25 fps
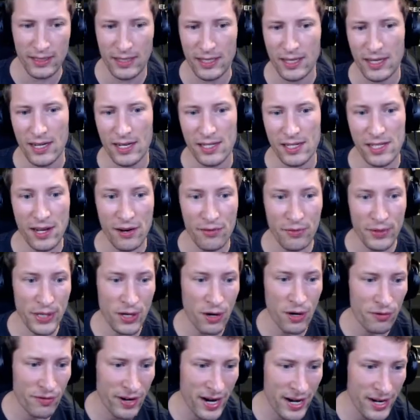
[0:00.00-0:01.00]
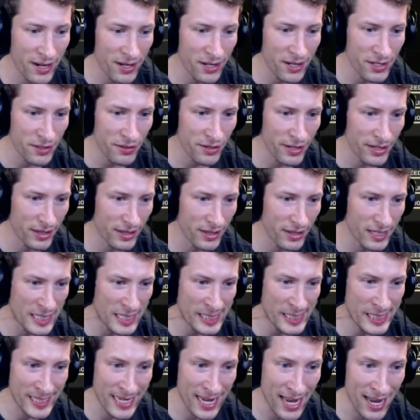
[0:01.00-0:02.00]
So then if we go right under it, the
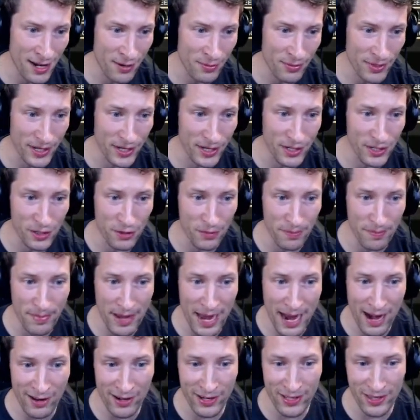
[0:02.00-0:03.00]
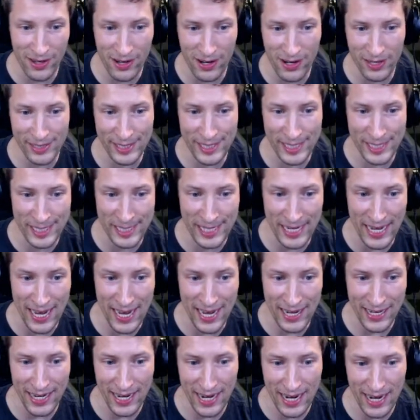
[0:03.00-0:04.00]
stock, we're going to do marathon
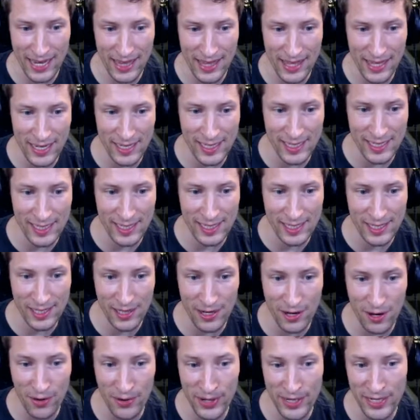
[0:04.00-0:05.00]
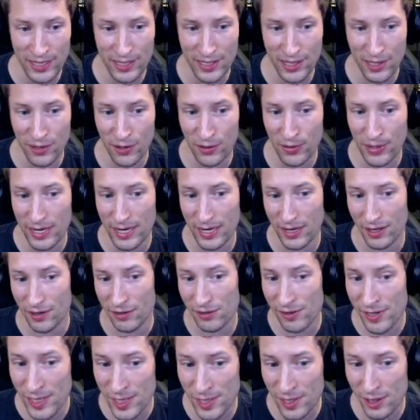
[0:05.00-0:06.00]
stock, and this is going to
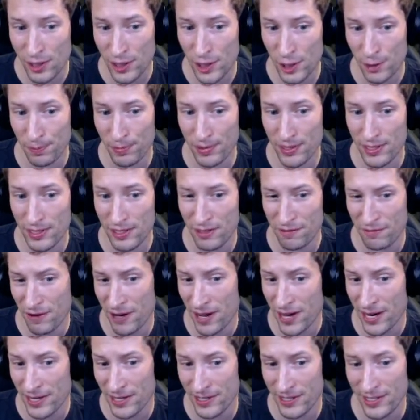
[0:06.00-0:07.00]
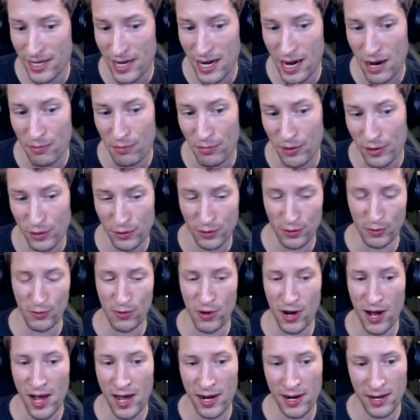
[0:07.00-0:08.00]
increase our sprint to fire time, which we
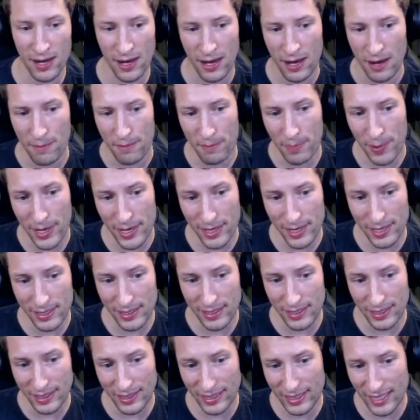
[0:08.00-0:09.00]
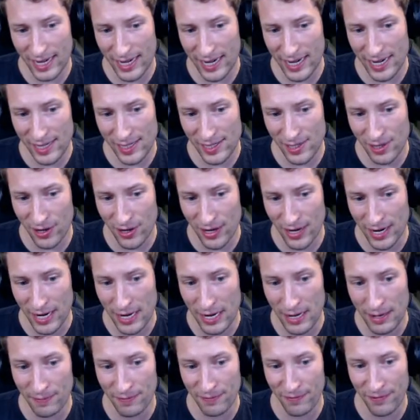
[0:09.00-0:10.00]
want, but it delays our
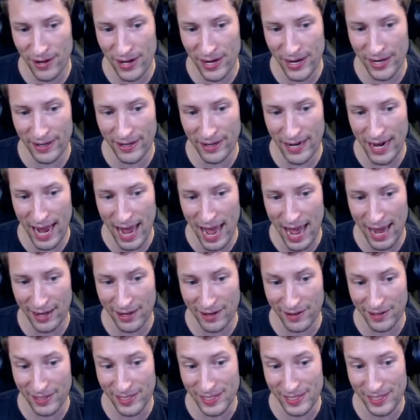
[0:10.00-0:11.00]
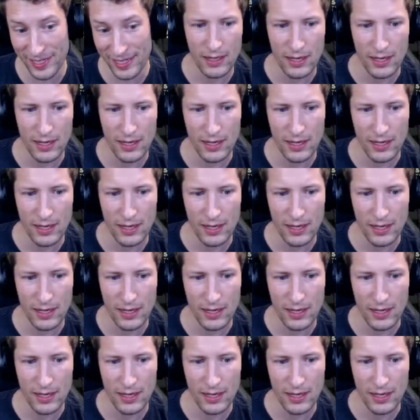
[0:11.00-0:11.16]
hip fire accuracy.